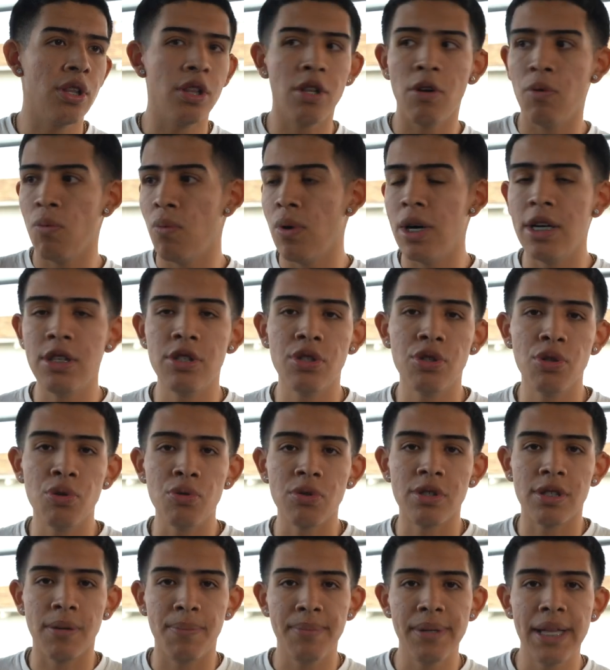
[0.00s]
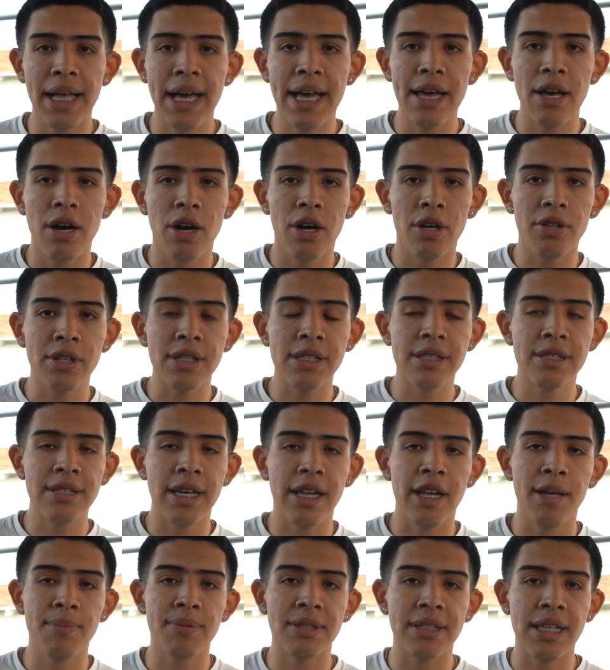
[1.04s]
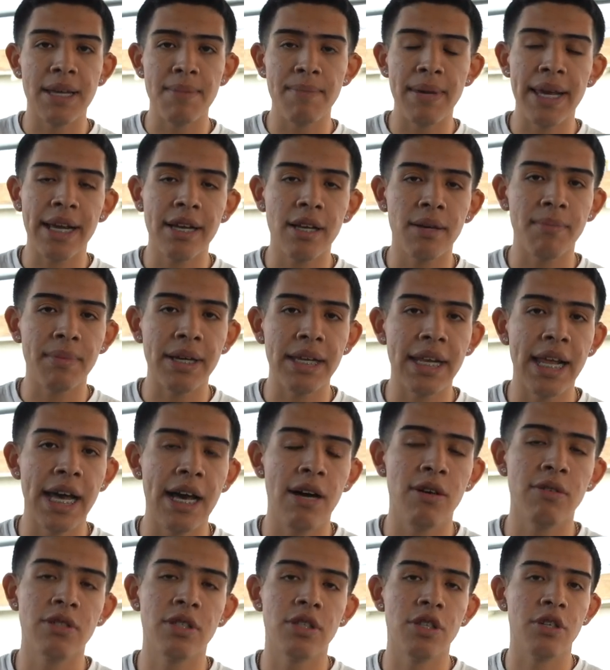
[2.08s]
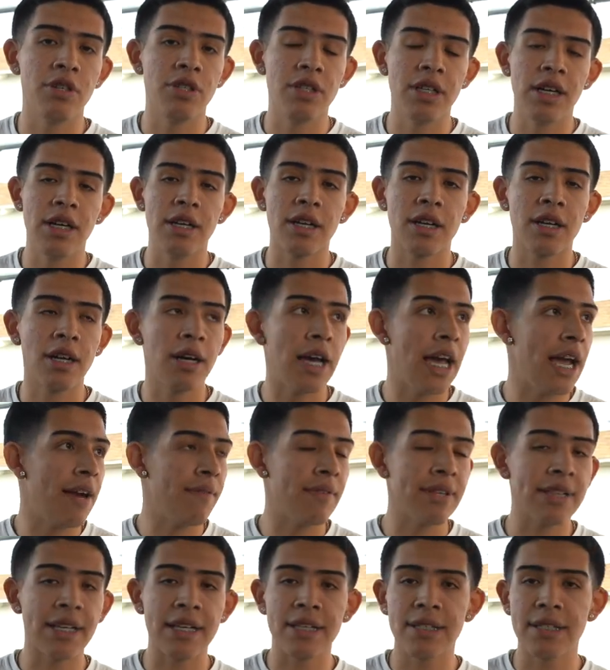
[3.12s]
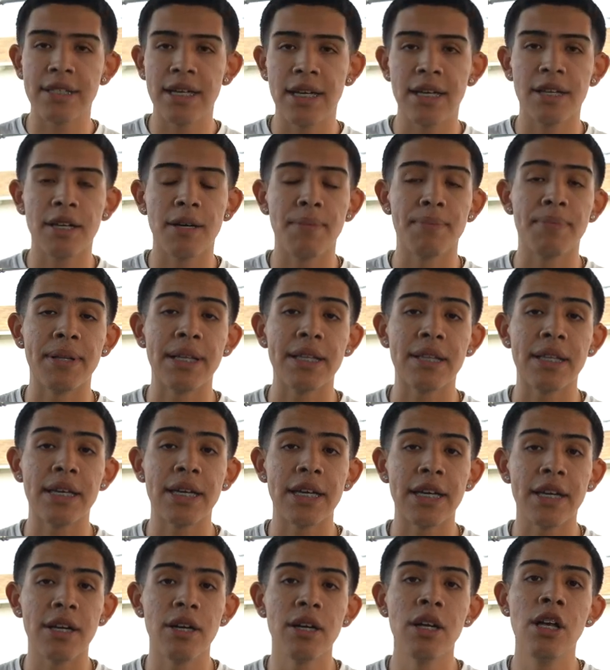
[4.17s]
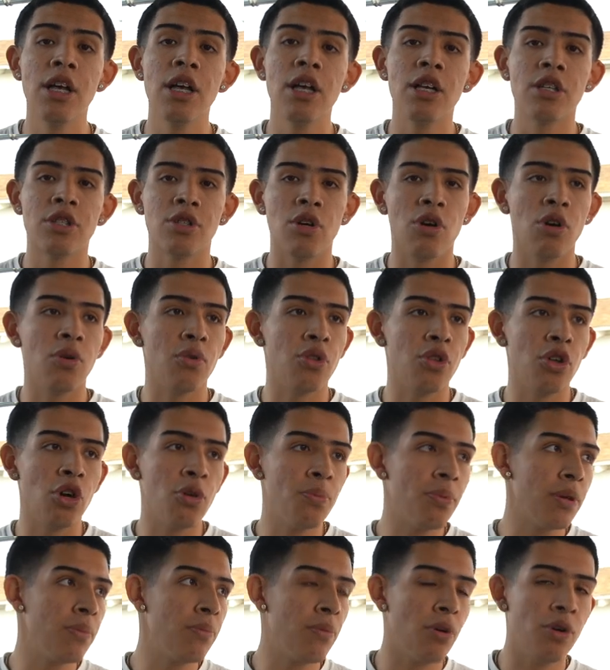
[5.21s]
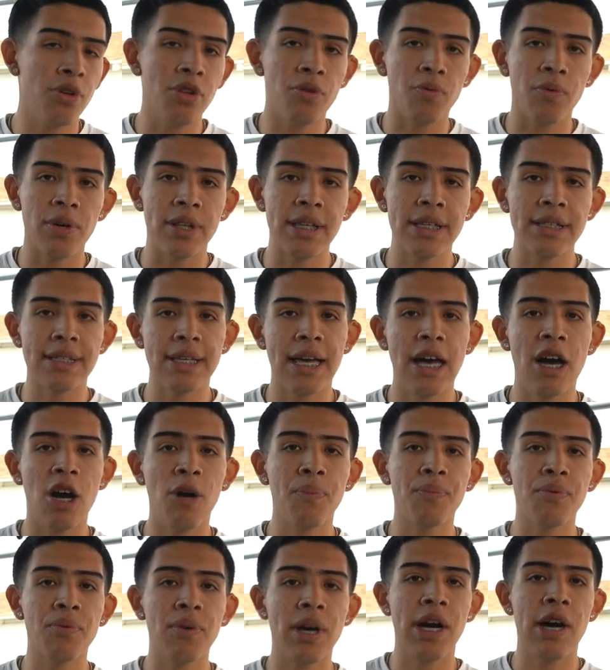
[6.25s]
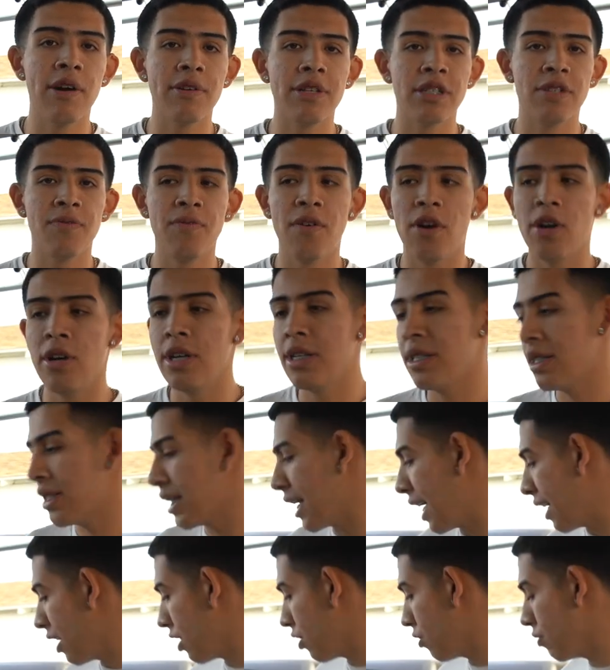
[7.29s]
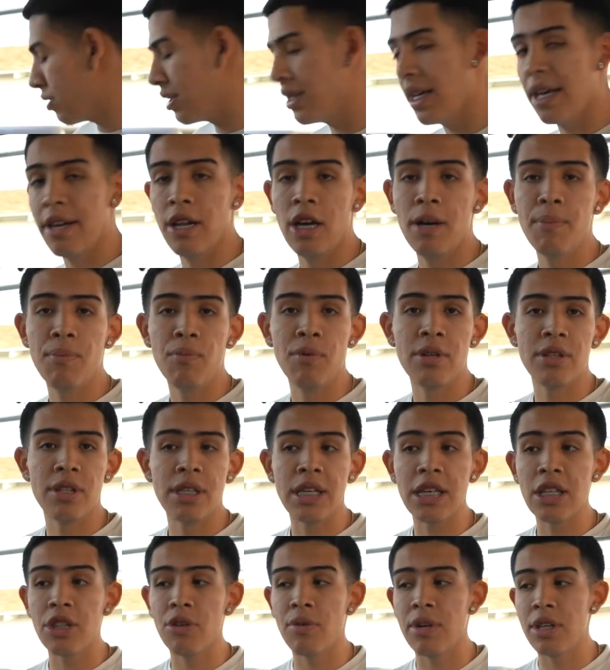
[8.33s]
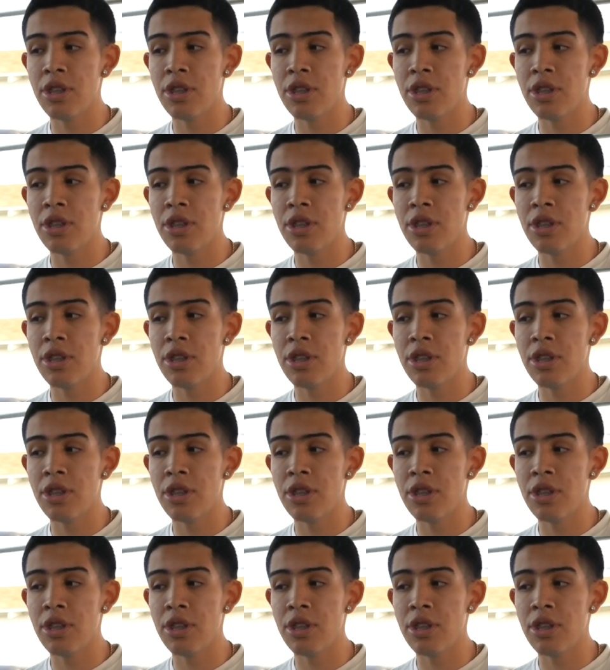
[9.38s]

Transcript: the ones who supply all these setups. They make them in-house. They're done. Everything's done completely here. So they'll be more than willing to help you out as far as getting you set up with either a